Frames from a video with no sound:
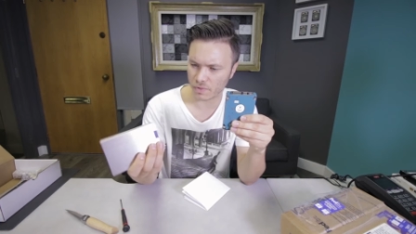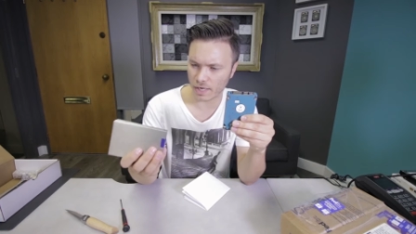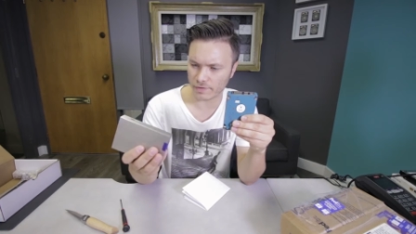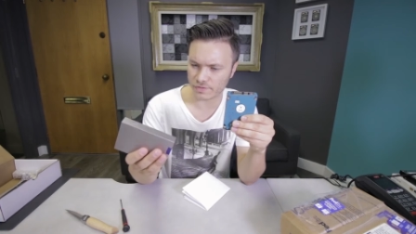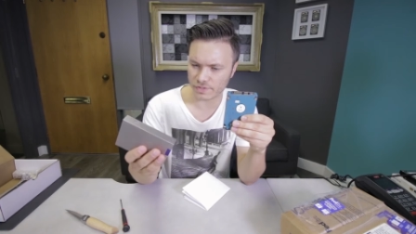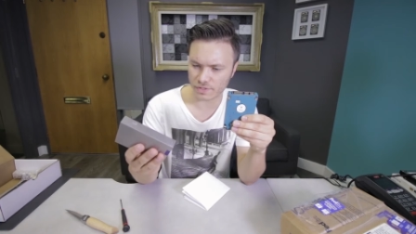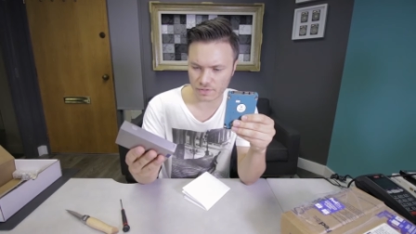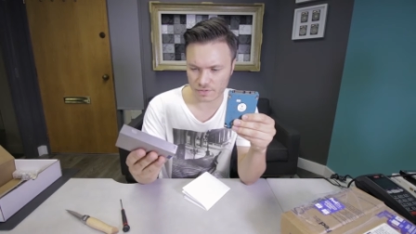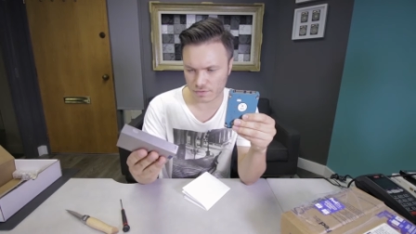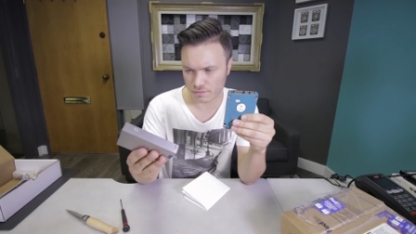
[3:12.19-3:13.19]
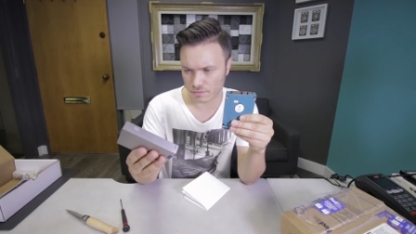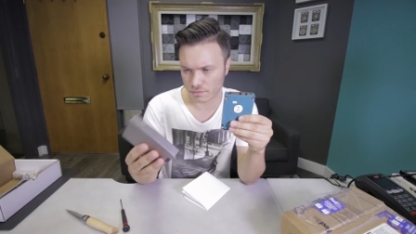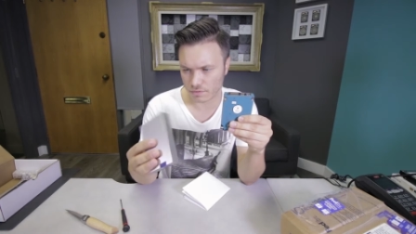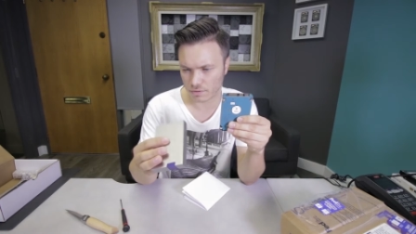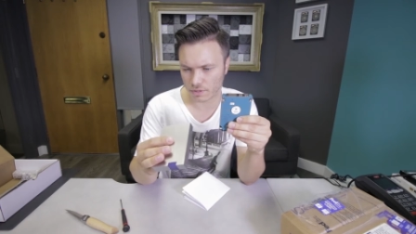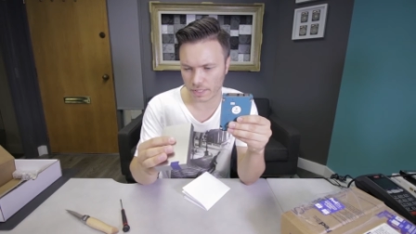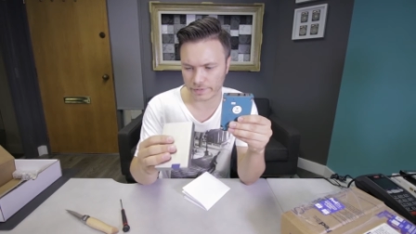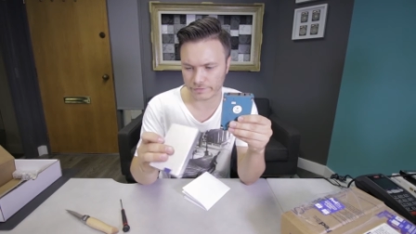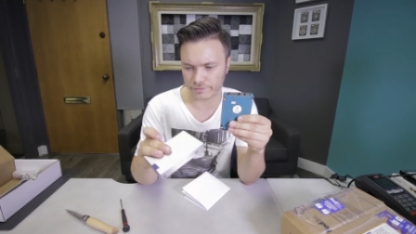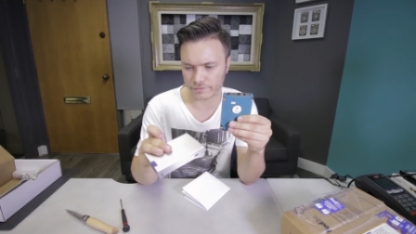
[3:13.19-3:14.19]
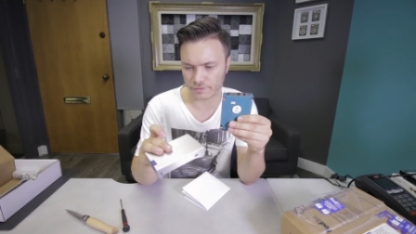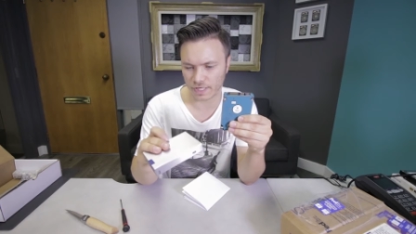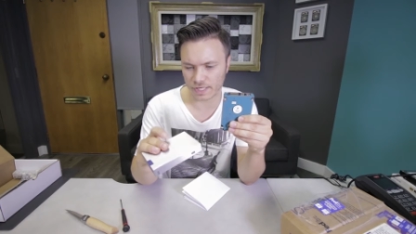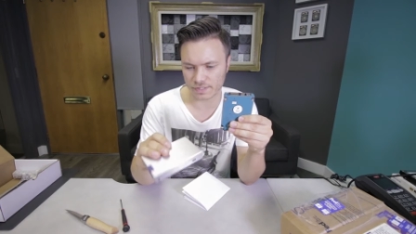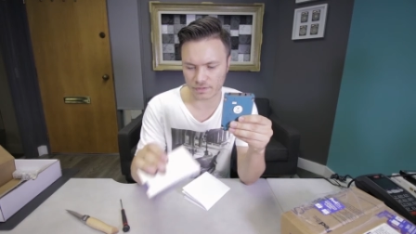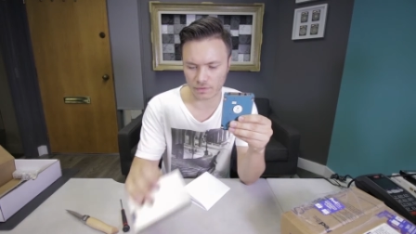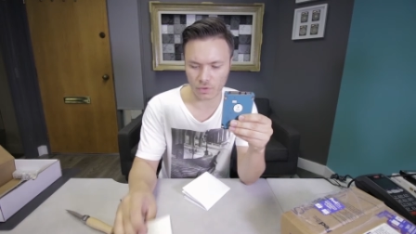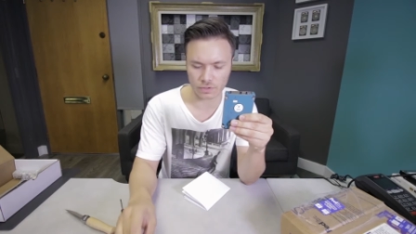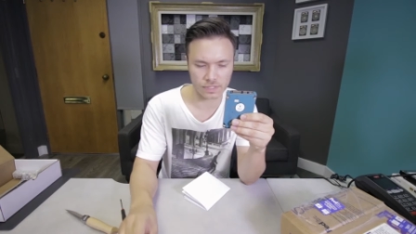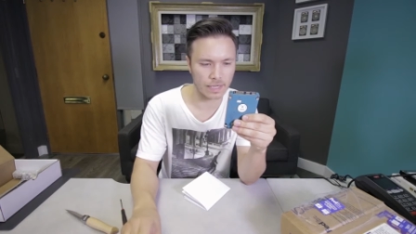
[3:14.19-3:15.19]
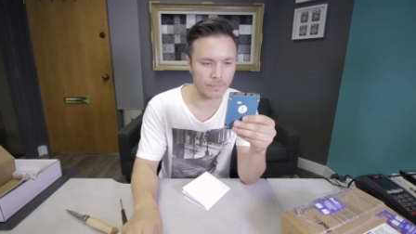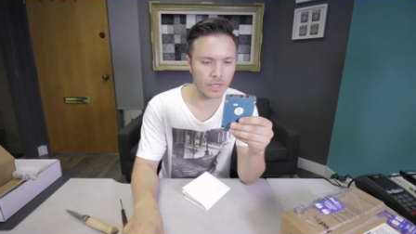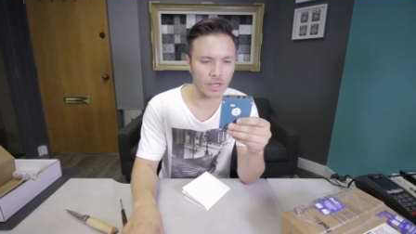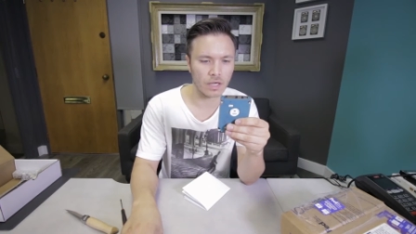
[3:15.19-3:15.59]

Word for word: I haven't seen this kind of case in a long time.